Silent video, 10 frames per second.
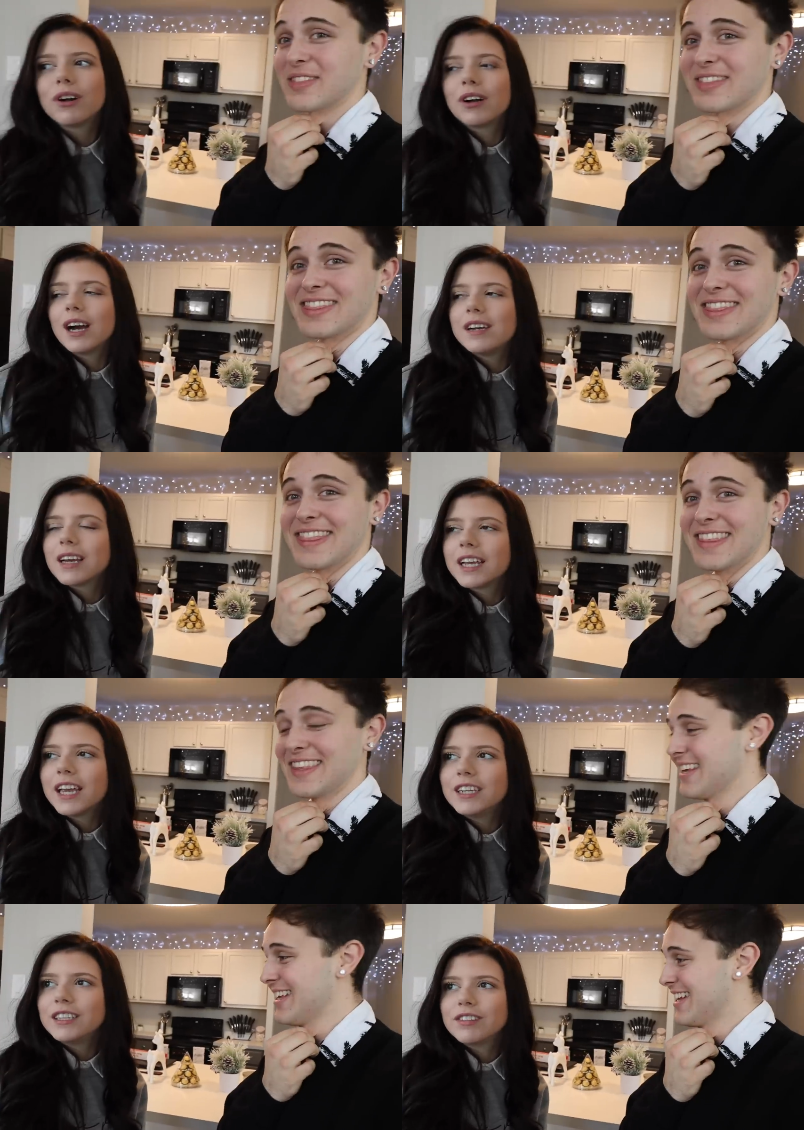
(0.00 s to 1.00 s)
Speaker 1: good, guys. I
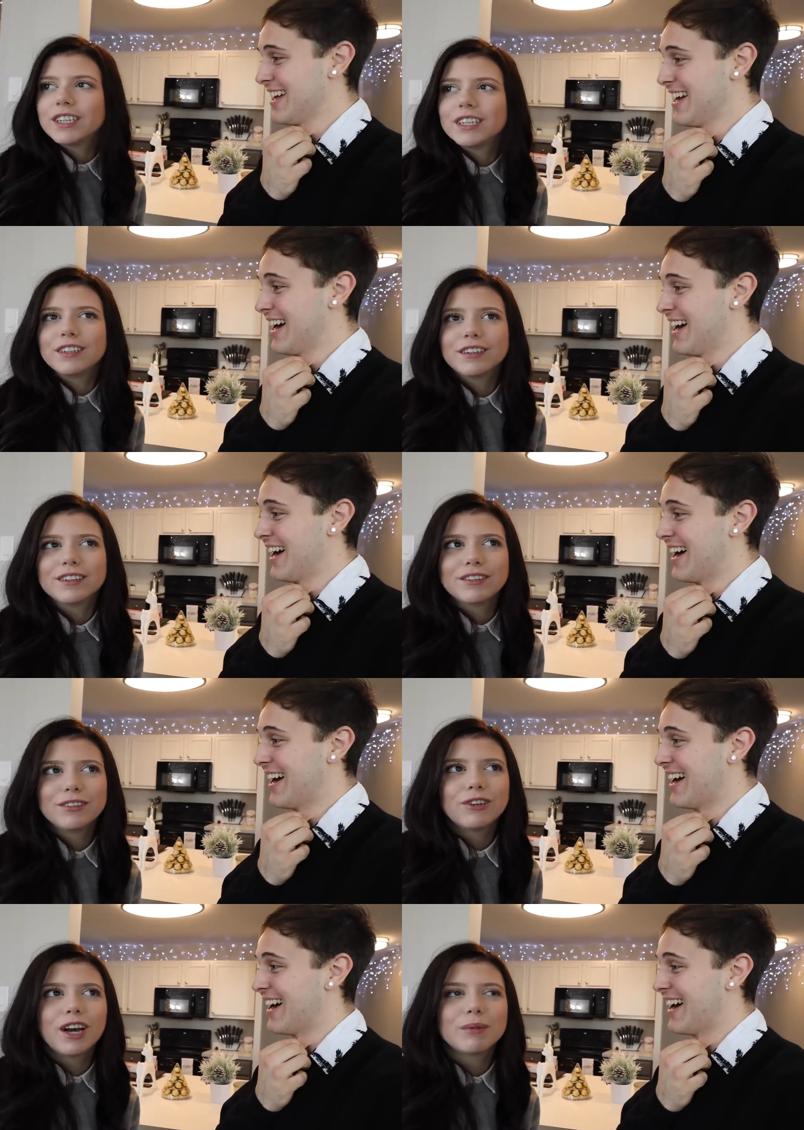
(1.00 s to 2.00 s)
can't even.
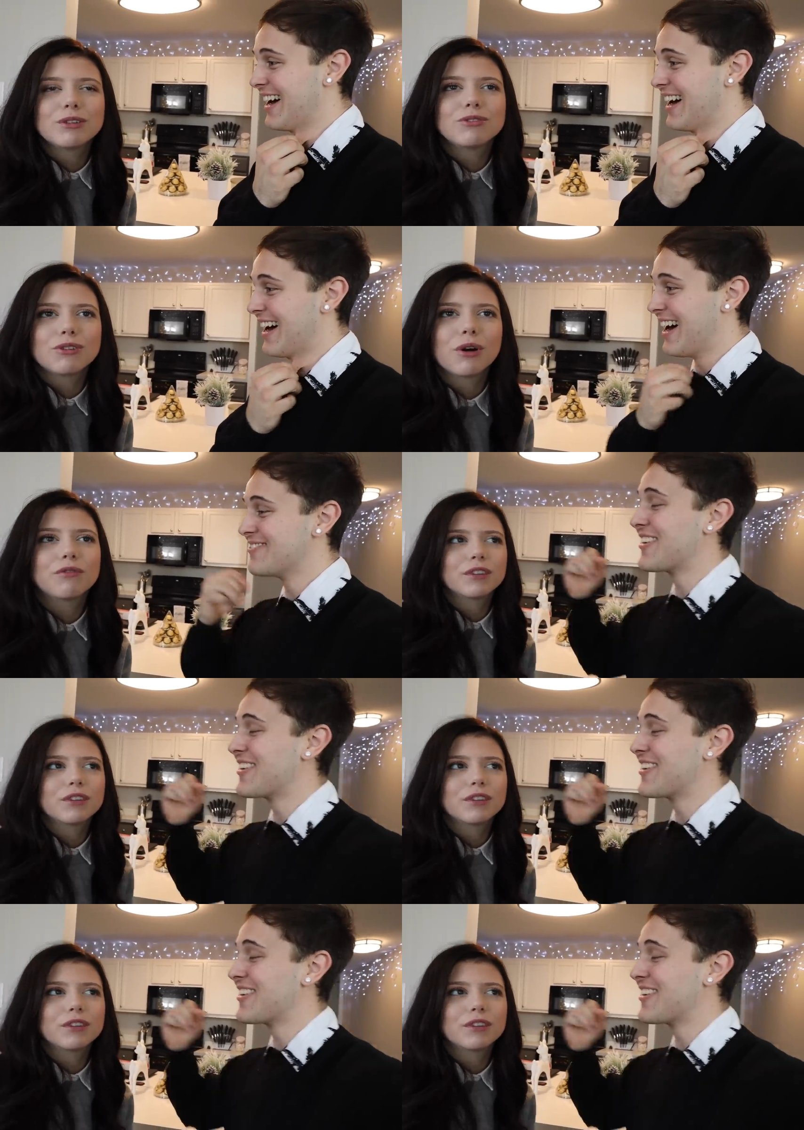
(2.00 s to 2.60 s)
You got me so